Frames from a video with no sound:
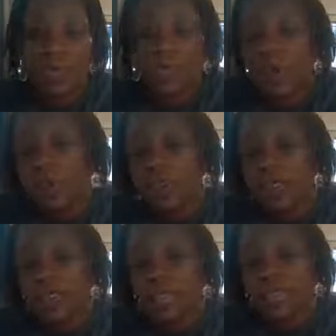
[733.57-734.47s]
So
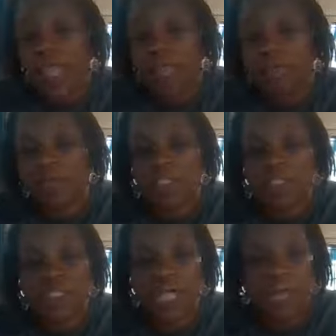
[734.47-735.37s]
there's a lot of
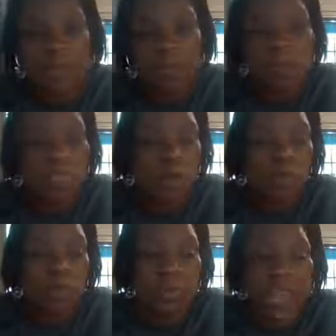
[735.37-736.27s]
visions that um you know
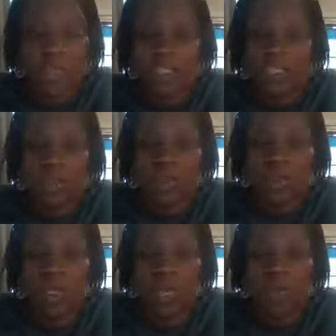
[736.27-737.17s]
we would ask that you
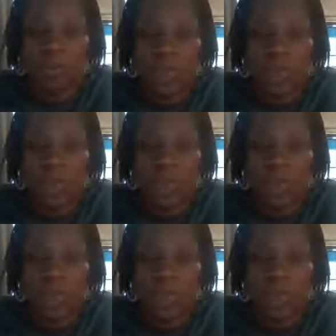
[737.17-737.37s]
would um,